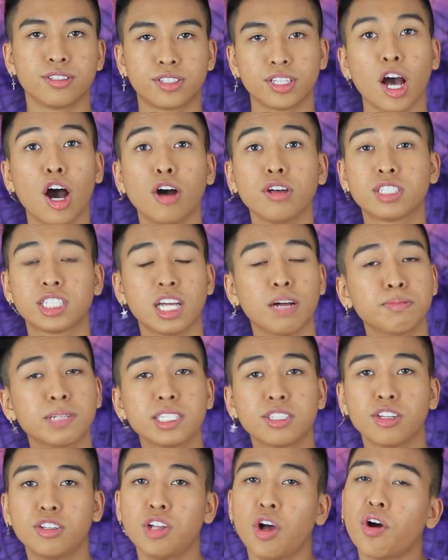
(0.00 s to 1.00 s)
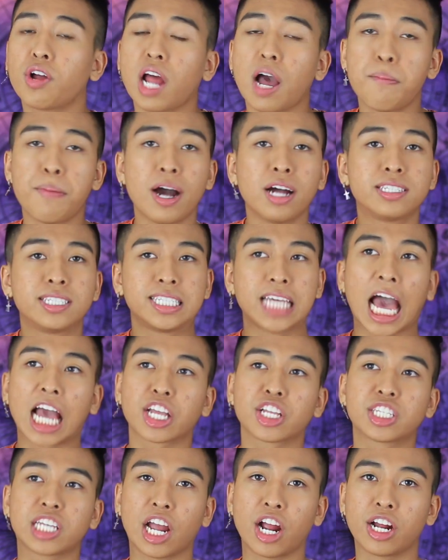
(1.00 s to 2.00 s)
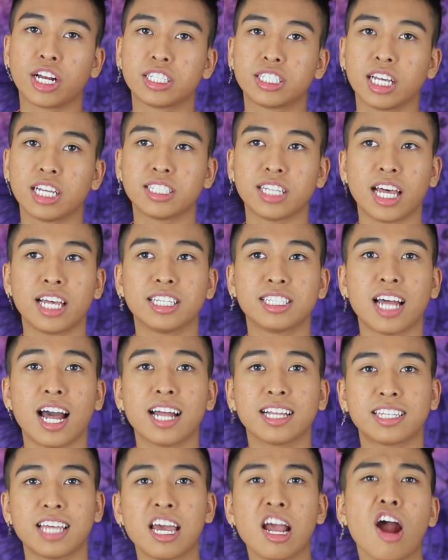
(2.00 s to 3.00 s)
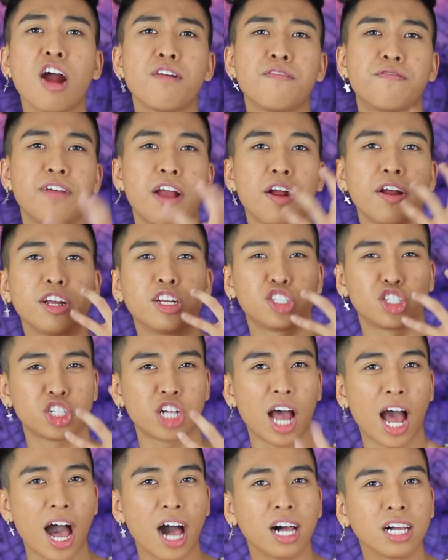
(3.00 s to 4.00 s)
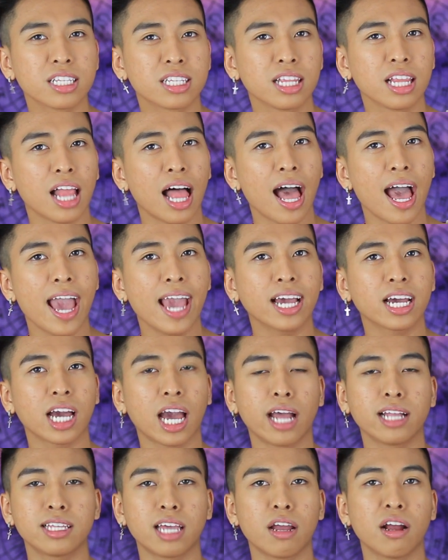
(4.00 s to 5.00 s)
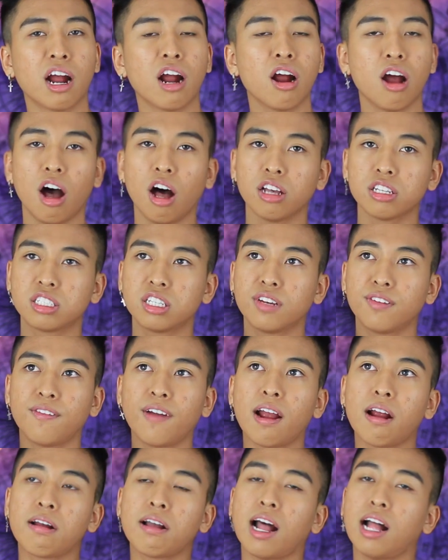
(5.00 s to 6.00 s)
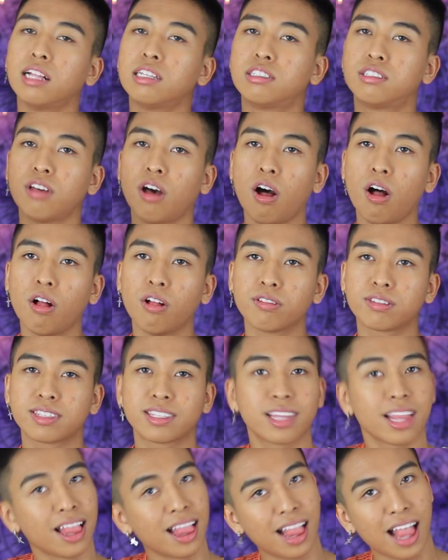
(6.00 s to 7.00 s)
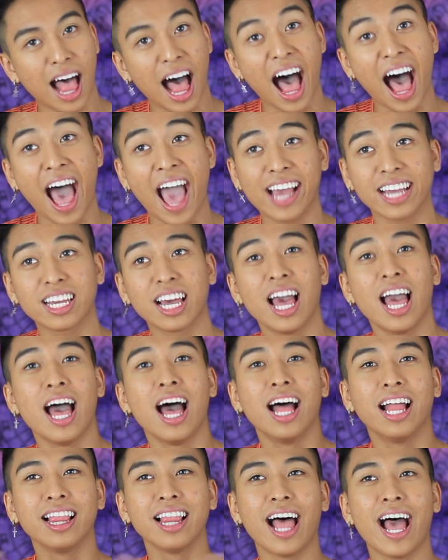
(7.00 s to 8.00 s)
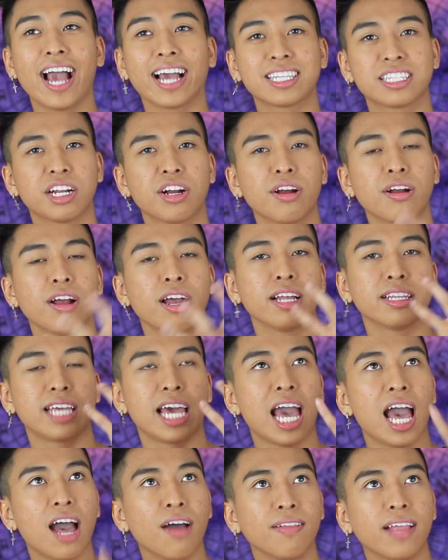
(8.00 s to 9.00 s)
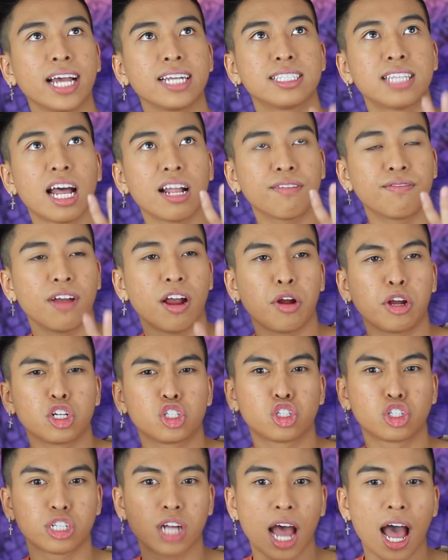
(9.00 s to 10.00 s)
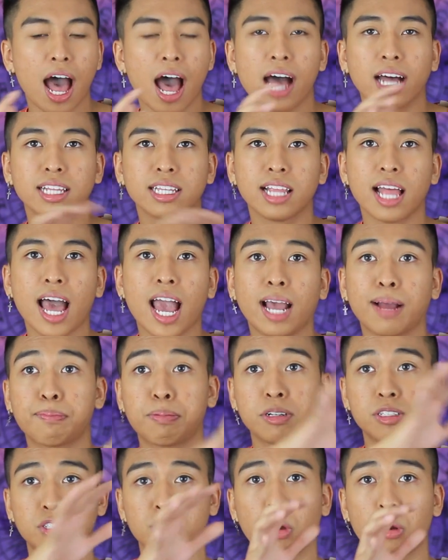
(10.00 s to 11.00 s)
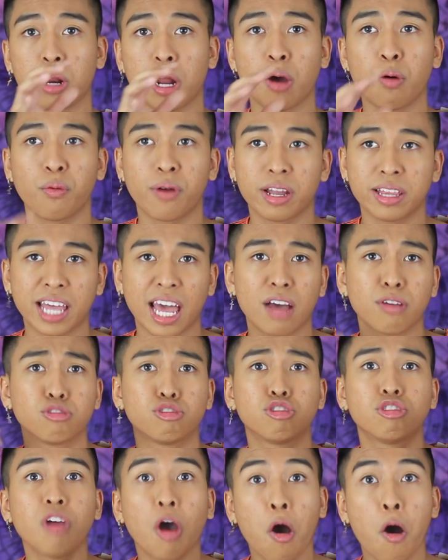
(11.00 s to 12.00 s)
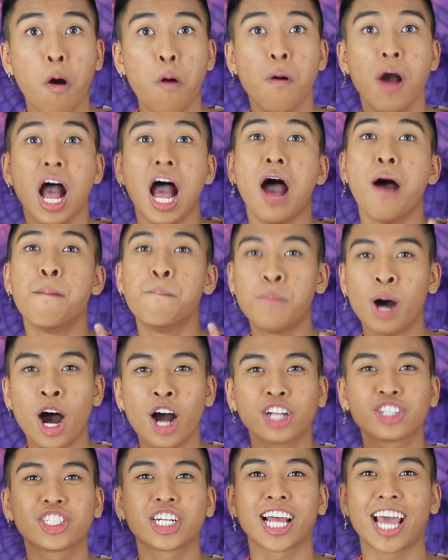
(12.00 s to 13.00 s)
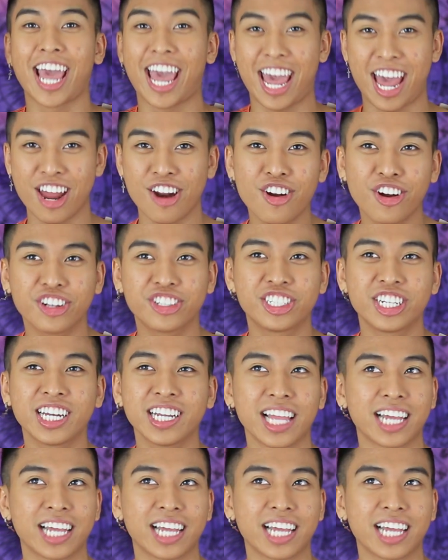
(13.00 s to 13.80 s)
So something to note about Sagittarius is that they are very childlike, and they are also very adult-like. Like they have like that very childlike persona where they have so much energy.